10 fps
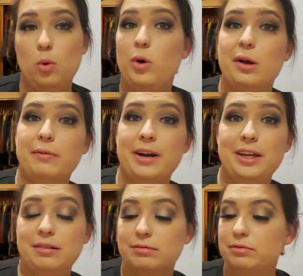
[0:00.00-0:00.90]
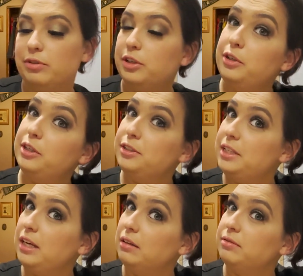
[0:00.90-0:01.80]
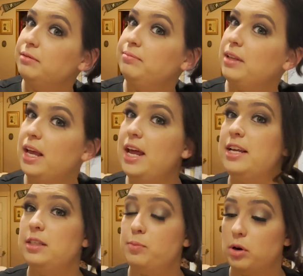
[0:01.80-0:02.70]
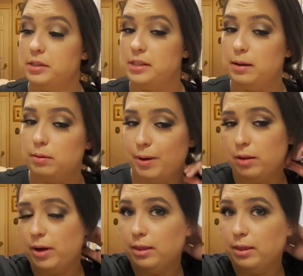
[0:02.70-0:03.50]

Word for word: You're ready for New Year's Eve. It is sports themed, by the